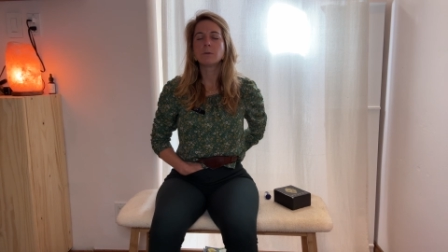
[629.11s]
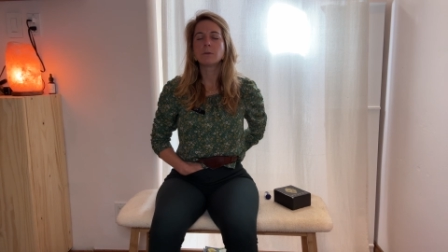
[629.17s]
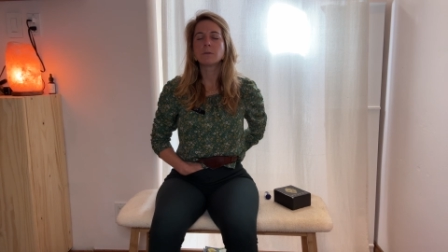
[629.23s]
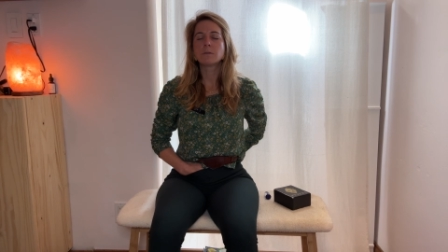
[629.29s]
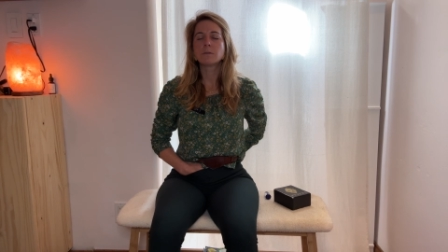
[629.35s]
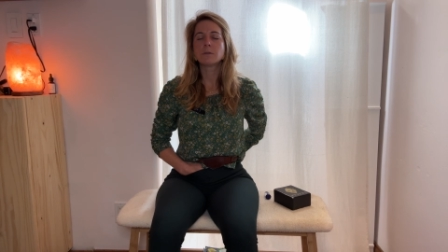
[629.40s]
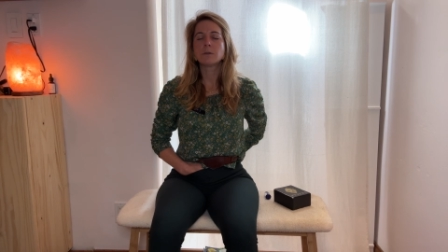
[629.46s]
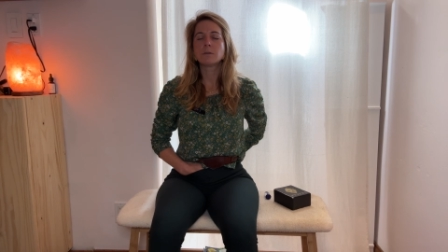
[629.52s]

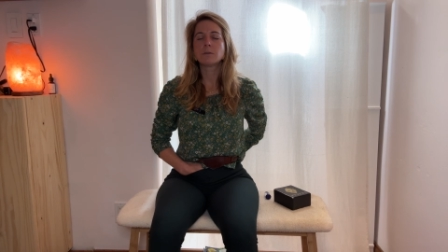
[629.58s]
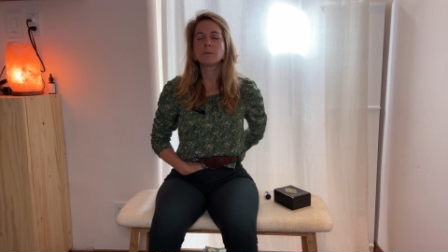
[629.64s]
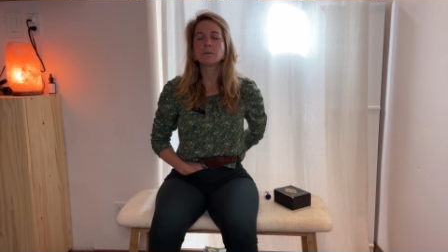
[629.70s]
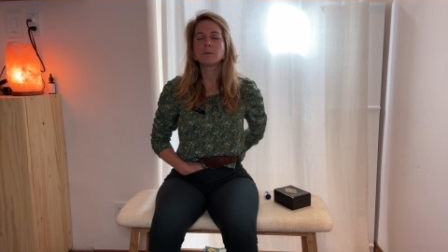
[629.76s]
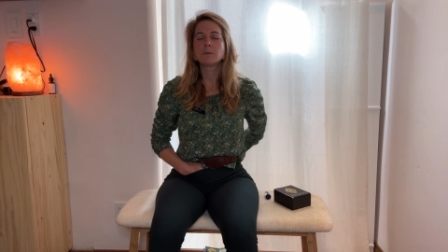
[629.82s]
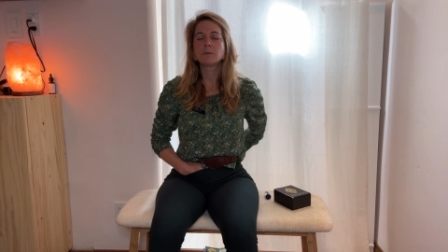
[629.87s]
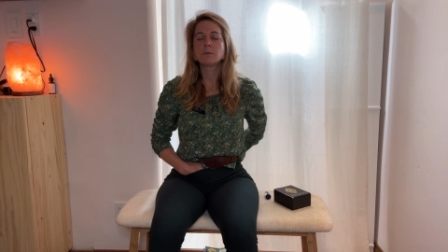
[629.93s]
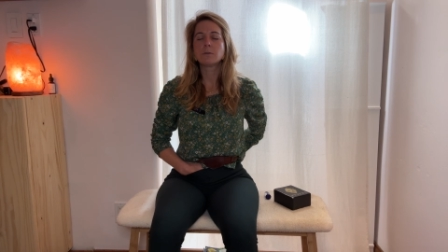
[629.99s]
can
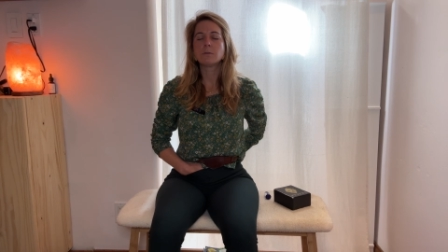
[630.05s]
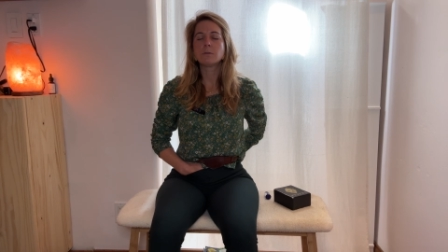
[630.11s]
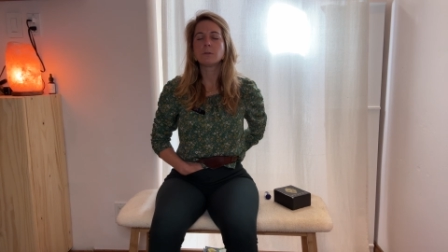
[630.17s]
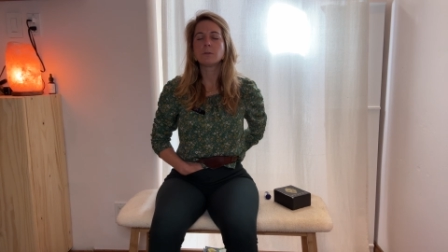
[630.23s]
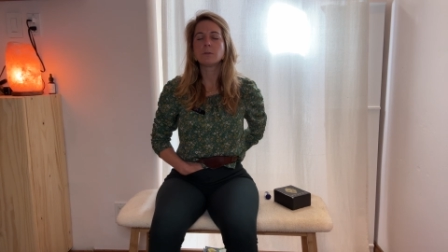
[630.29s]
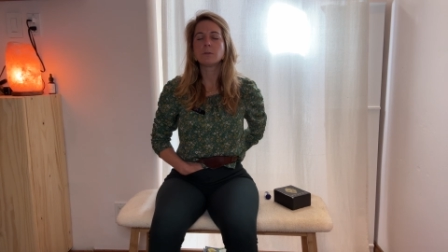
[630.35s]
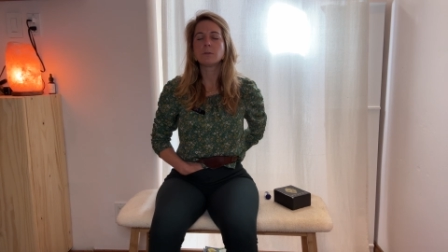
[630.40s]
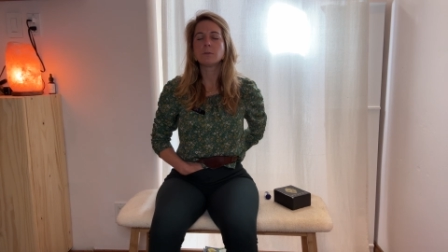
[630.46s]
sense and tune
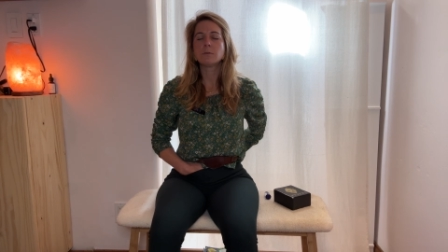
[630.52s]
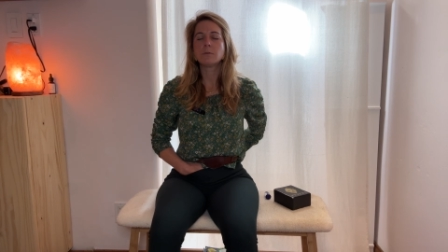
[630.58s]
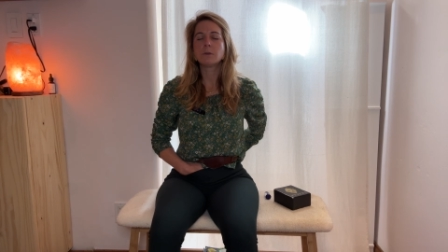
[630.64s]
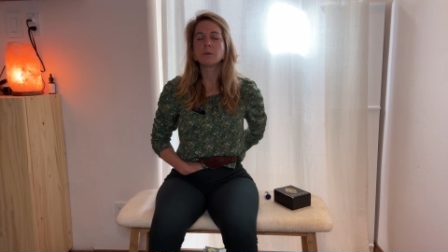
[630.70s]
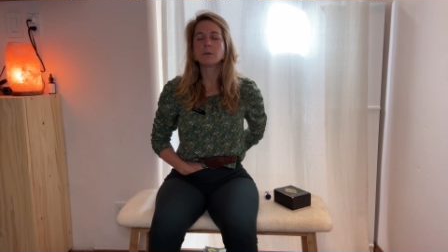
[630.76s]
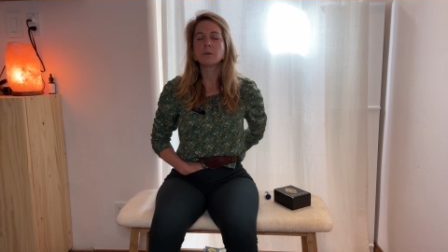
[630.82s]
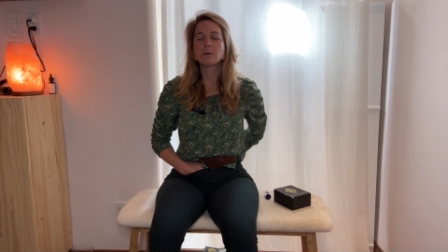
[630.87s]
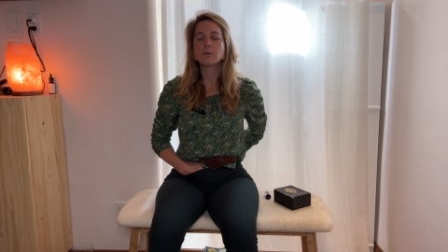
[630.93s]
into
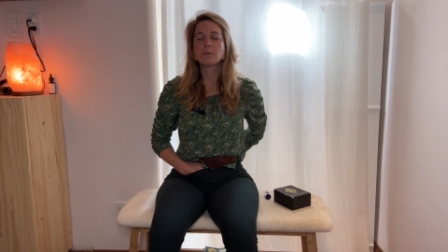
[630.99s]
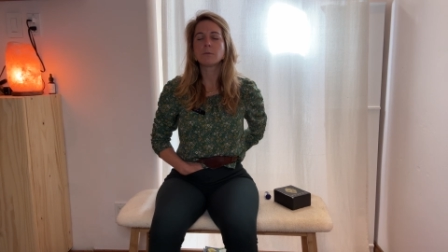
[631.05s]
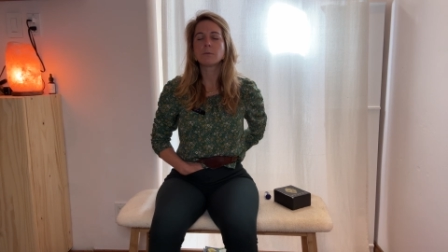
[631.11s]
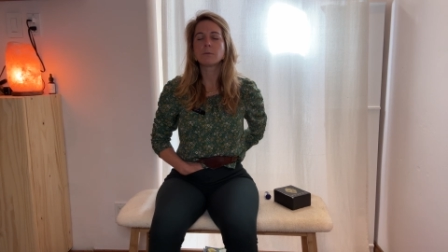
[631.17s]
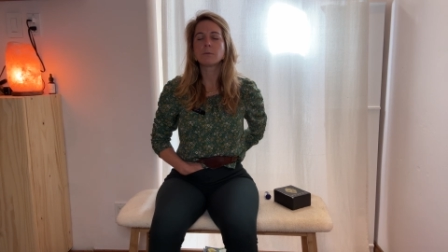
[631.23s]
here.